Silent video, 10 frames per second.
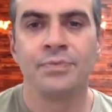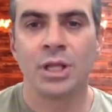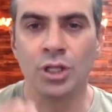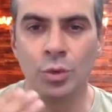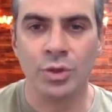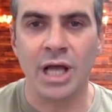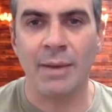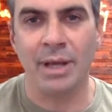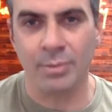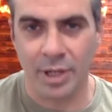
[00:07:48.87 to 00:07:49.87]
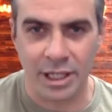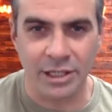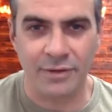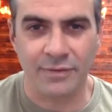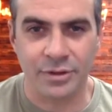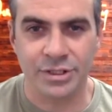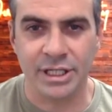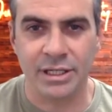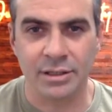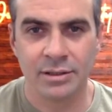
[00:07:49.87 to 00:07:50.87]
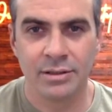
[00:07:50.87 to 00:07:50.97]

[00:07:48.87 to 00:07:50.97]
you will not make money in your first year.